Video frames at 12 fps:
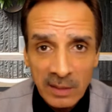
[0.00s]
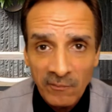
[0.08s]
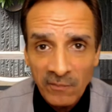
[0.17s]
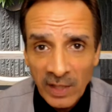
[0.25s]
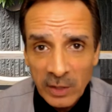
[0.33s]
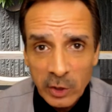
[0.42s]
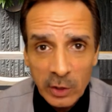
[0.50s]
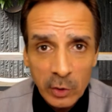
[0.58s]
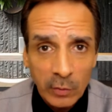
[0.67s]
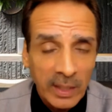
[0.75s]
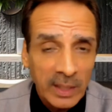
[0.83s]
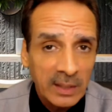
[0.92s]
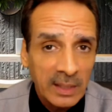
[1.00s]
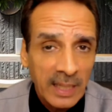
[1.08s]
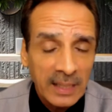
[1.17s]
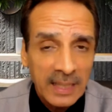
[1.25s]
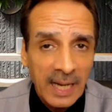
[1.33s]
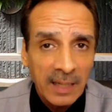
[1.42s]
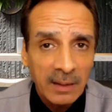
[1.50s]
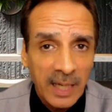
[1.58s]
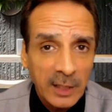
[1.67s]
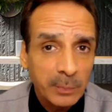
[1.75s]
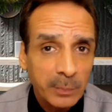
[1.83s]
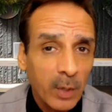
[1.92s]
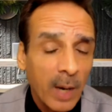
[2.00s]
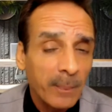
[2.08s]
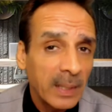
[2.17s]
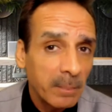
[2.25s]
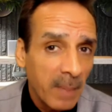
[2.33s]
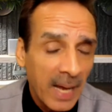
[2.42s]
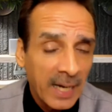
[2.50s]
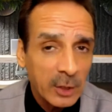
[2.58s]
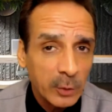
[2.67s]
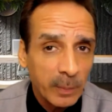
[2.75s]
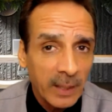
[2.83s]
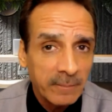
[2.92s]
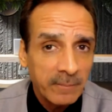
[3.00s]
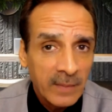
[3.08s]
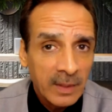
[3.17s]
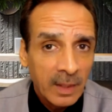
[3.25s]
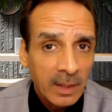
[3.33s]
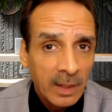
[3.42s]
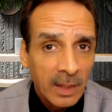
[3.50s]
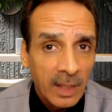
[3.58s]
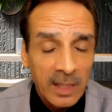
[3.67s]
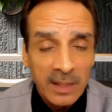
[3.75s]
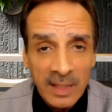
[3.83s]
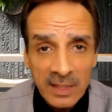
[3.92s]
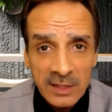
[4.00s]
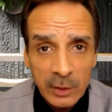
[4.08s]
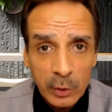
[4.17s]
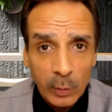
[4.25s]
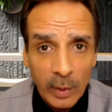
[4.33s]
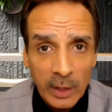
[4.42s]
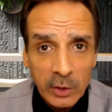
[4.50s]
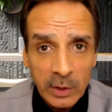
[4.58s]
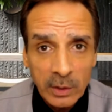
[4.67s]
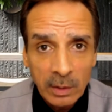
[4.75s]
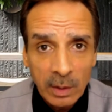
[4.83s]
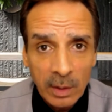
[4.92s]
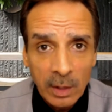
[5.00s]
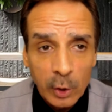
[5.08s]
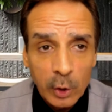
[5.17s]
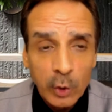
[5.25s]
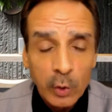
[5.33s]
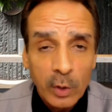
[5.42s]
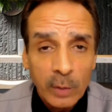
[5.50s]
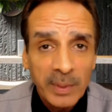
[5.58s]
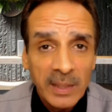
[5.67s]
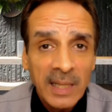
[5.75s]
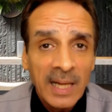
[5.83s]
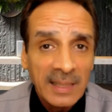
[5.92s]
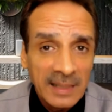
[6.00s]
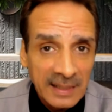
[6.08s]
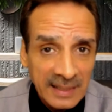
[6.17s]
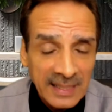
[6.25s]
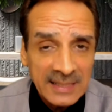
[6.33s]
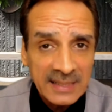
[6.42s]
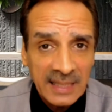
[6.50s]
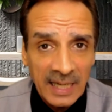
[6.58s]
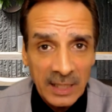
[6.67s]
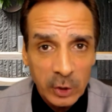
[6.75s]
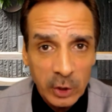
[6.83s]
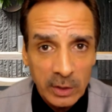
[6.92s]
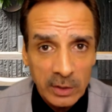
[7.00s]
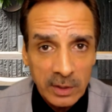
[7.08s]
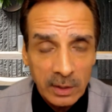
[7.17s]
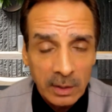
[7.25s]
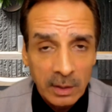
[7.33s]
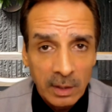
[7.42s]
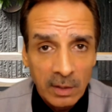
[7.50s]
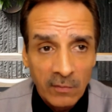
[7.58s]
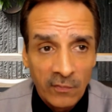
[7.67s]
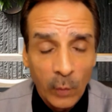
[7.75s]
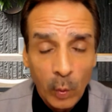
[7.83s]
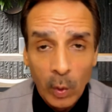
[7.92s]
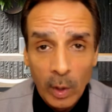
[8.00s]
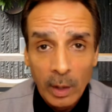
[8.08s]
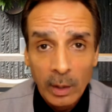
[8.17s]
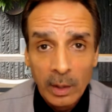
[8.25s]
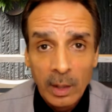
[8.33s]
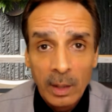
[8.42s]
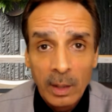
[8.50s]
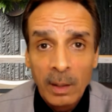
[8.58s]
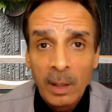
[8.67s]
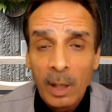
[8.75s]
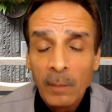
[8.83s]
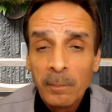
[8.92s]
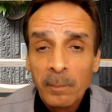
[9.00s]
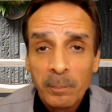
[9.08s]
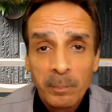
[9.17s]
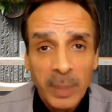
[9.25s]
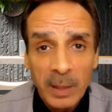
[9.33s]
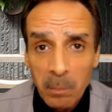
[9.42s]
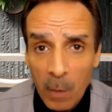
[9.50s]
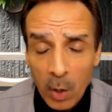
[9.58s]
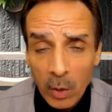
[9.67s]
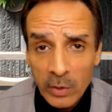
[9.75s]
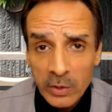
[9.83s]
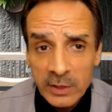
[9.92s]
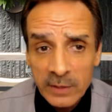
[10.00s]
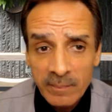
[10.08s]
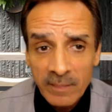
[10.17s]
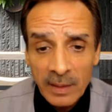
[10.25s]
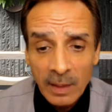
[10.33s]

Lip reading: evictions, or anything like that. That's property management. In this situation, you could be leasing agent for big malls,